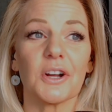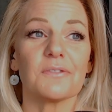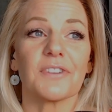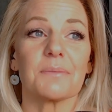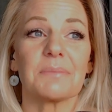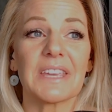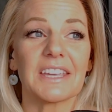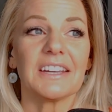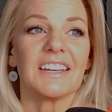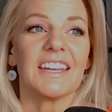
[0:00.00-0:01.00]
for
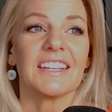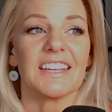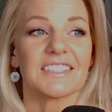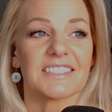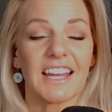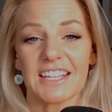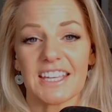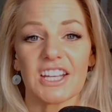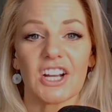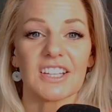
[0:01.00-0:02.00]
me, instead of
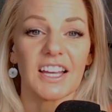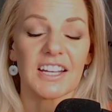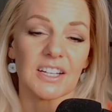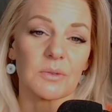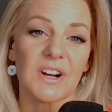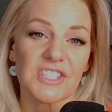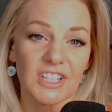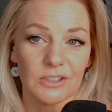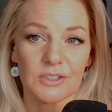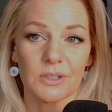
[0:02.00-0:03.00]
getting online and
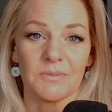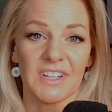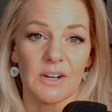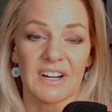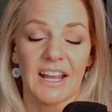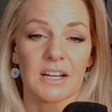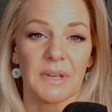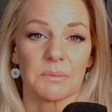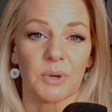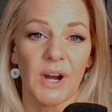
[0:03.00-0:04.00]
watching a YouTube video on how to
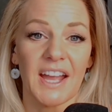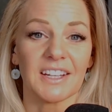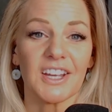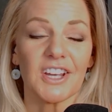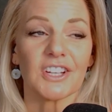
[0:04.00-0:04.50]
bake bread,